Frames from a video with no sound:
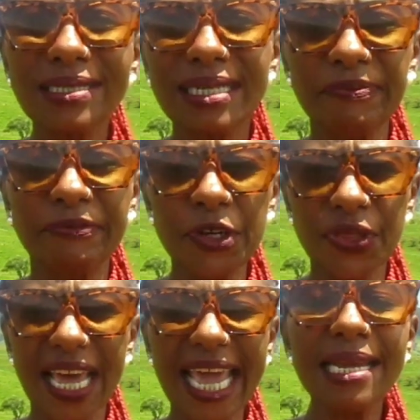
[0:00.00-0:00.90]
a step
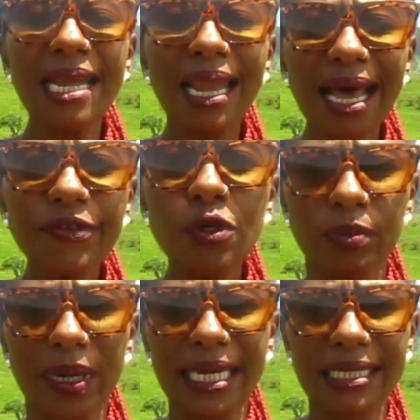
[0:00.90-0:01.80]
further and love
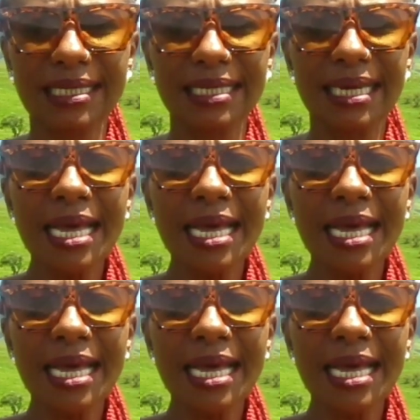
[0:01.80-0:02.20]
humanity.